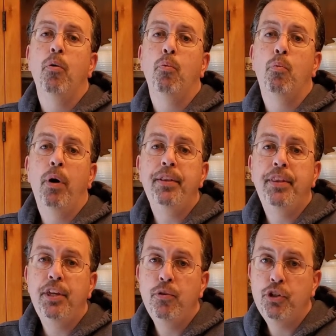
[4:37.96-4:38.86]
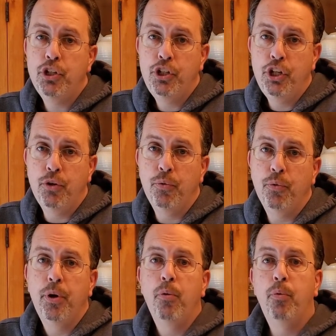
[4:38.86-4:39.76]
One thing you should do
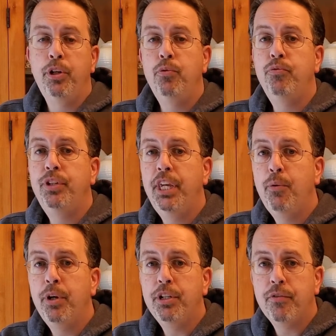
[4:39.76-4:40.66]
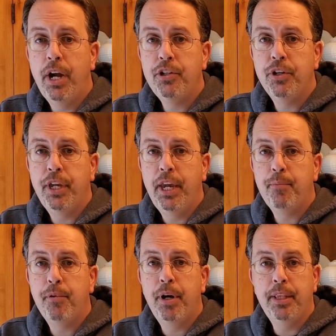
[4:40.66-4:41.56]
when you de-winterize your
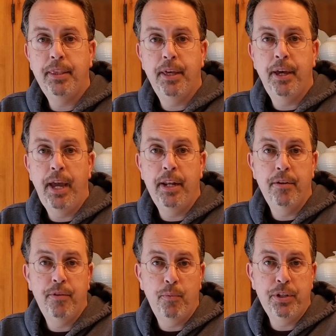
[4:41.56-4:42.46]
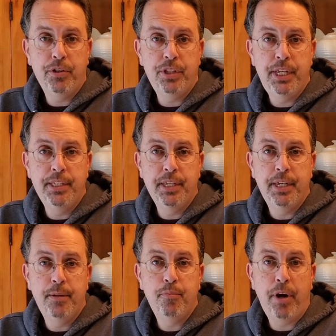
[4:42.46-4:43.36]
camper at the end of the winter
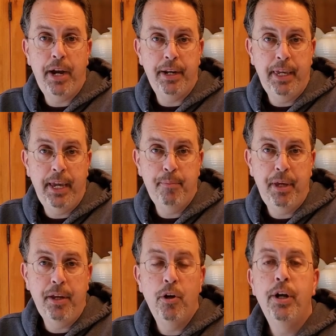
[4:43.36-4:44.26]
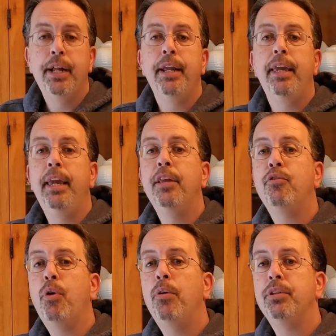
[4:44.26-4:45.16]
season prior to camping and
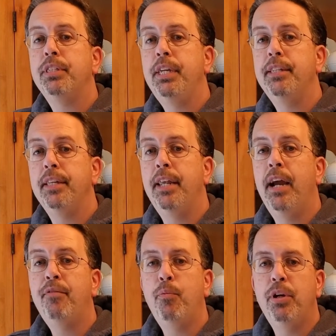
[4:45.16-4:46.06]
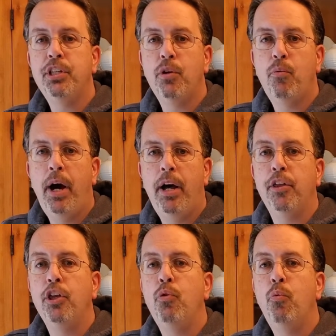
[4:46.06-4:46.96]
throughout the season, every once in a
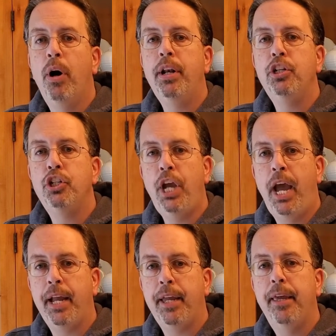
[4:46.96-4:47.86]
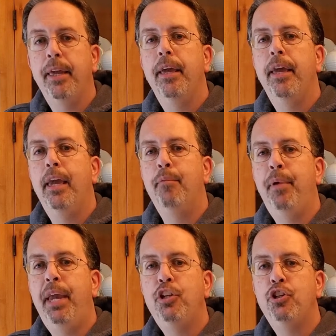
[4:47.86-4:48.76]
while you want to check and
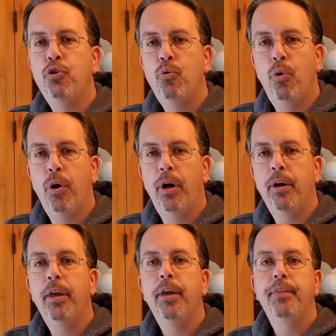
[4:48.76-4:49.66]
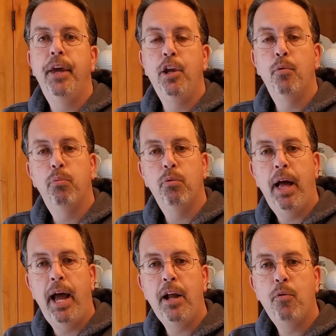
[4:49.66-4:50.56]
make sure that your
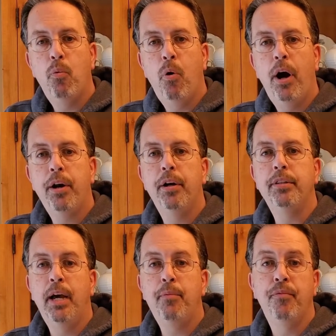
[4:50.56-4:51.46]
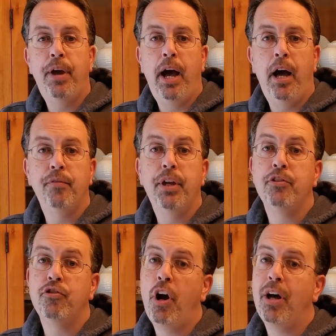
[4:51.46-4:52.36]
black water dump valve
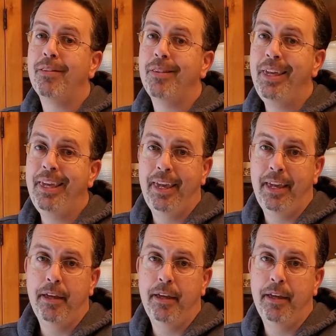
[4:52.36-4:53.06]
is not leaking.